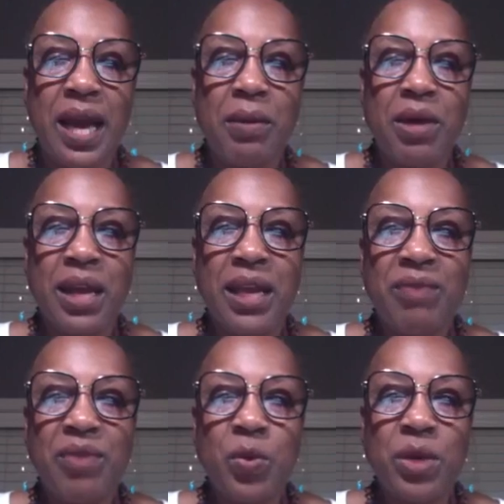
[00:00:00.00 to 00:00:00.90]
I'm going to
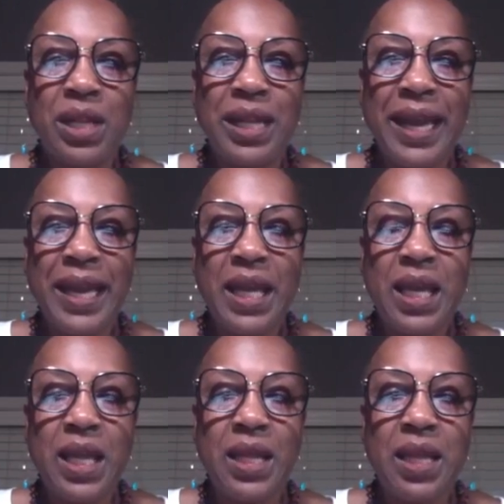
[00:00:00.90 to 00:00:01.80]
give you a link
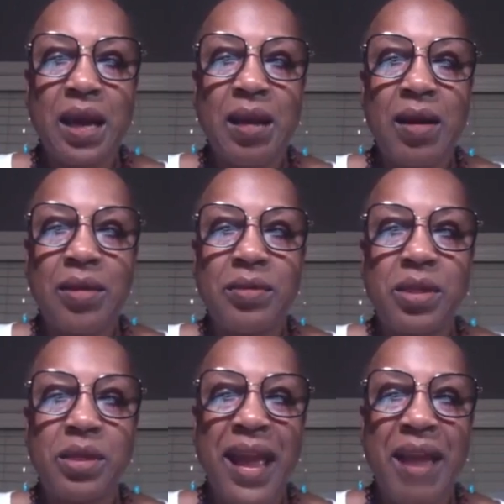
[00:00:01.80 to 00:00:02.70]

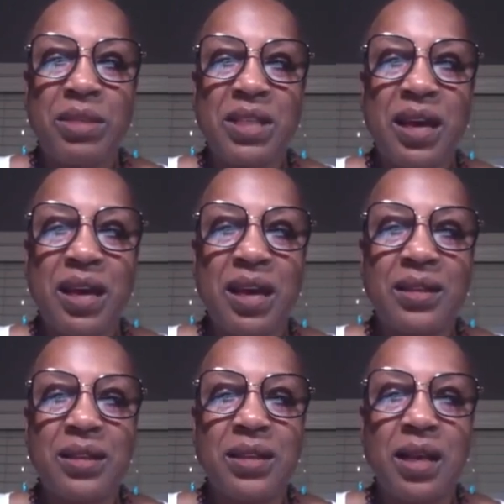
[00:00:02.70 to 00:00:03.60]
to
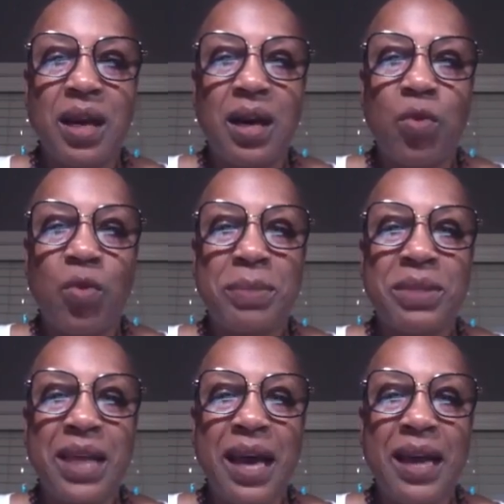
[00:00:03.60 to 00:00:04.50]
Amazon's
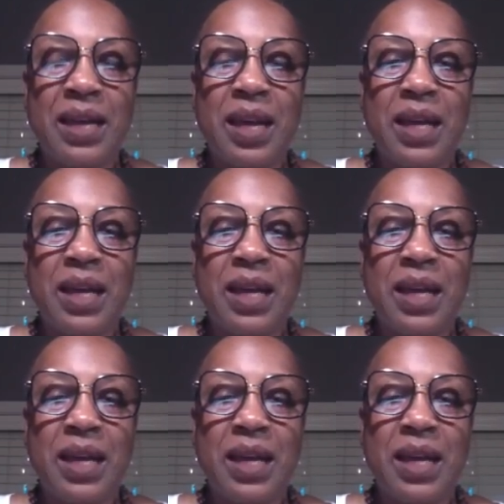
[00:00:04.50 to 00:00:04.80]
website,